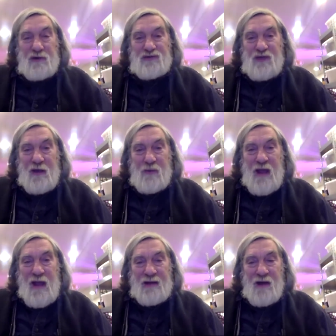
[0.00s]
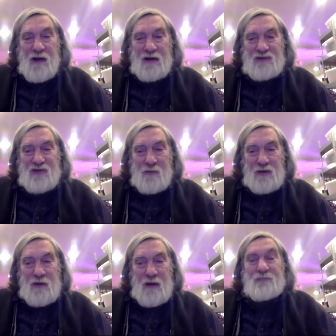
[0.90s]
this year, say we had a
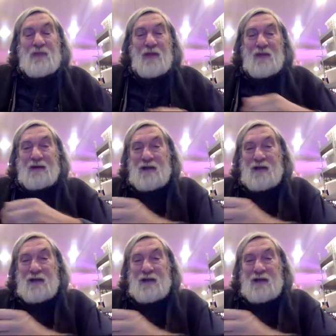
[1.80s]
hot summer,